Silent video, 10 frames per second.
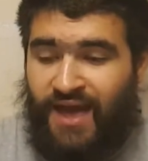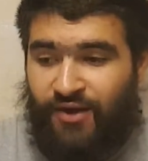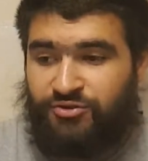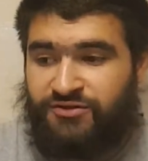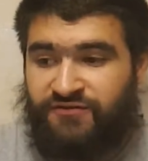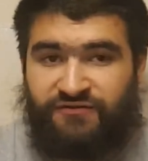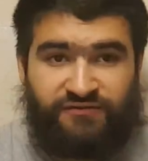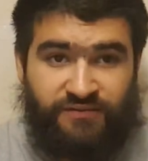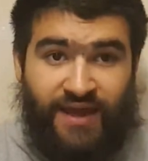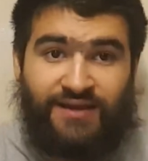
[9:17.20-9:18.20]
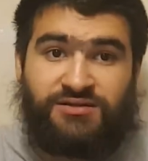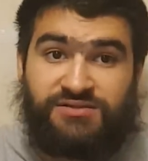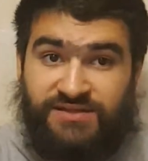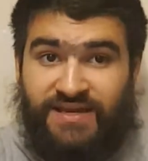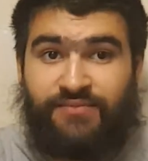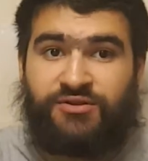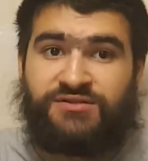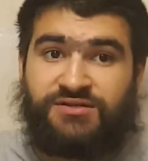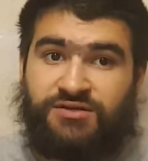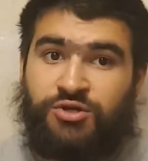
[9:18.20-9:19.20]
out of angels and
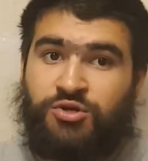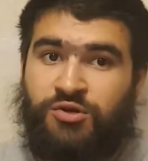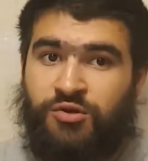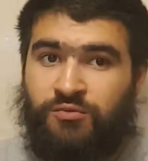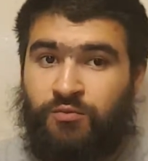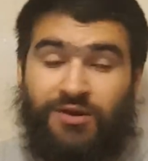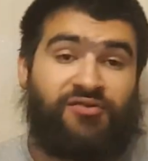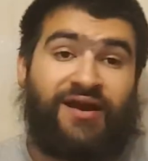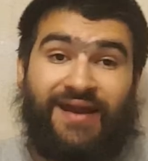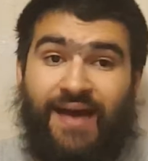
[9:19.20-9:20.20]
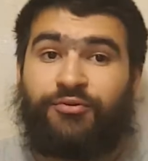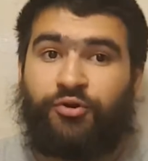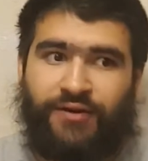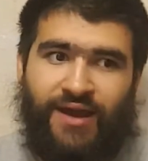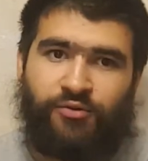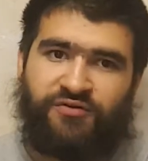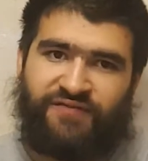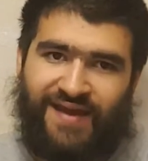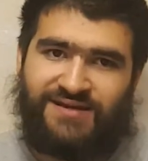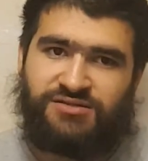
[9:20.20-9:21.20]
demons, and, well, created Abaddon out
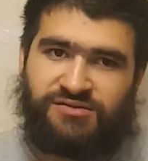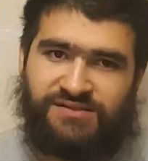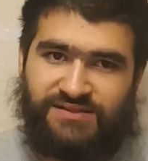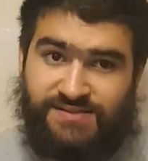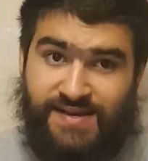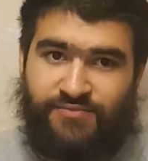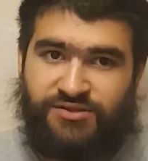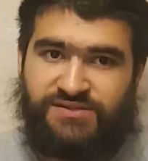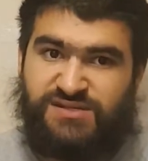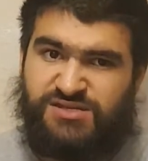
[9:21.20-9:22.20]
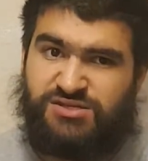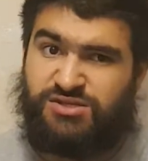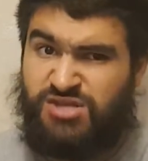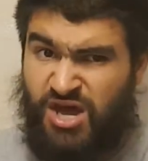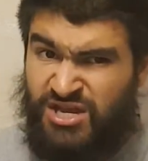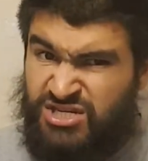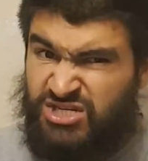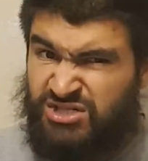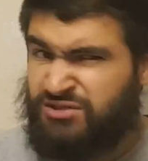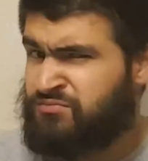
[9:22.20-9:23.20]
of angels and demon
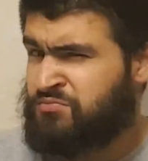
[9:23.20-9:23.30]
dust.